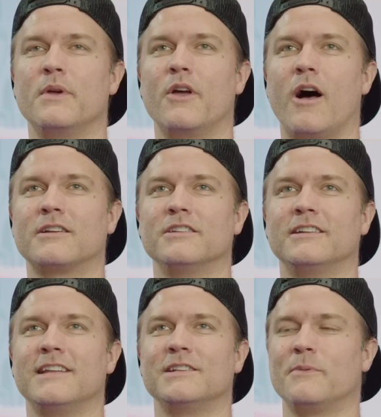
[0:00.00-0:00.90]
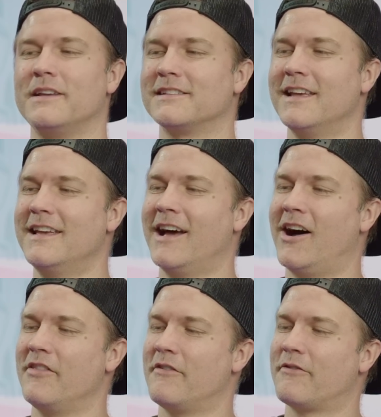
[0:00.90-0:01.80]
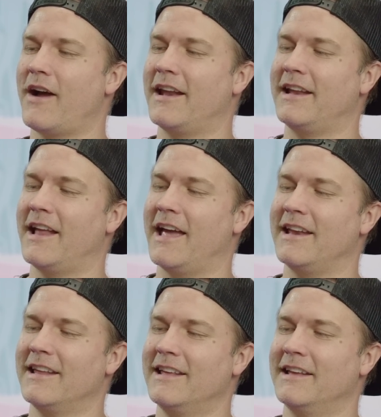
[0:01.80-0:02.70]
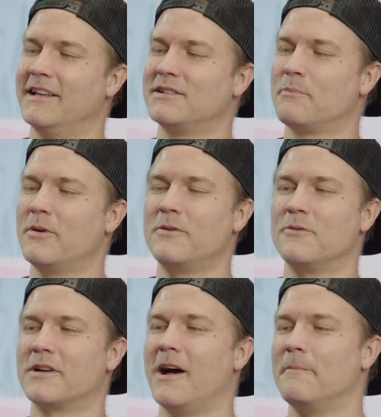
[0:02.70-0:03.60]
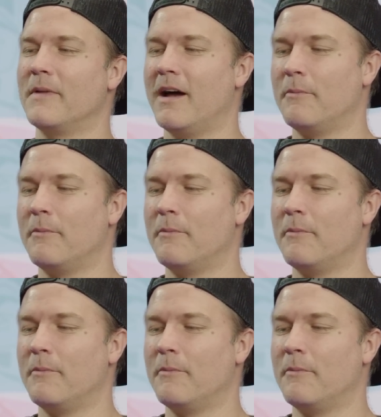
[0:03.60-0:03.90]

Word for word: auction that takes place on the Friday night. And it's a pretty cool cup, uh, but